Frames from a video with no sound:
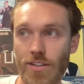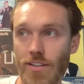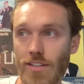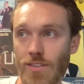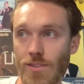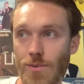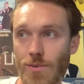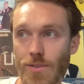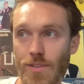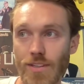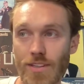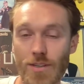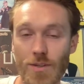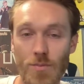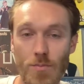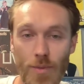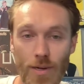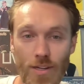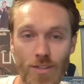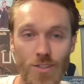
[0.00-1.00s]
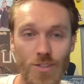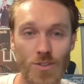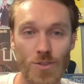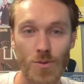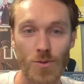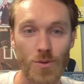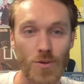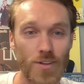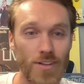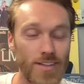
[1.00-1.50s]
He has a really good bear
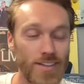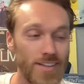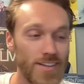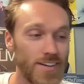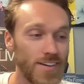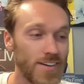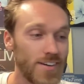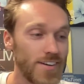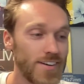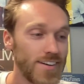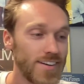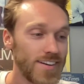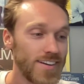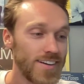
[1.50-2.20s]
story in here.